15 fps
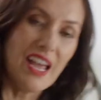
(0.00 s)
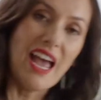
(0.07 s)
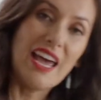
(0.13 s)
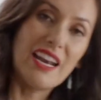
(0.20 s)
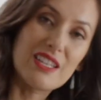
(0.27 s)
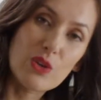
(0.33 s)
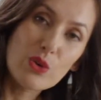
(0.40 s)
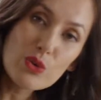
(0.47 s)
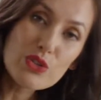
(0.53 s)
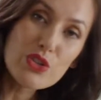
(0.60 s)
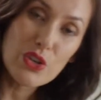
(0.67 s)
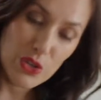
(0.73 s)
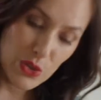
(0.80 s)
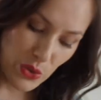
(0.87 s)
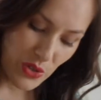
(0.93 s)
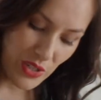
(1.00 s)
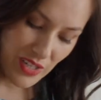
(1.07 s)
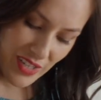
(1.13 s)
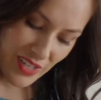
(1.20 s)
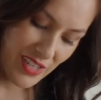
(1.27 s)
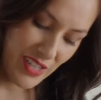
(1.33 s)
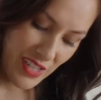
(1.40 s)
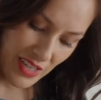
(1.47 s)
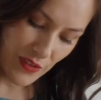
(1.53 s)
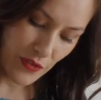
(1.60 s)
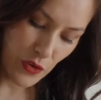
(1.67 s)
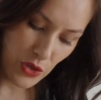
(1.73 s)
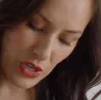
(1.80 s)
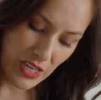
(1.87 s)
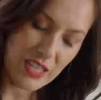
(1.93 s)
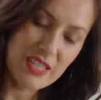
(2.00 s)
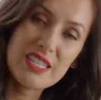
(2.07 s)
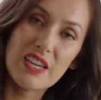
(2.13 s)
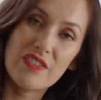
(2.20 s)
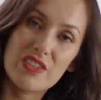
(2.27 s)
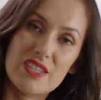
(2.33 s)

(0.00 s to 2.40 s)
And it's also good if your kids have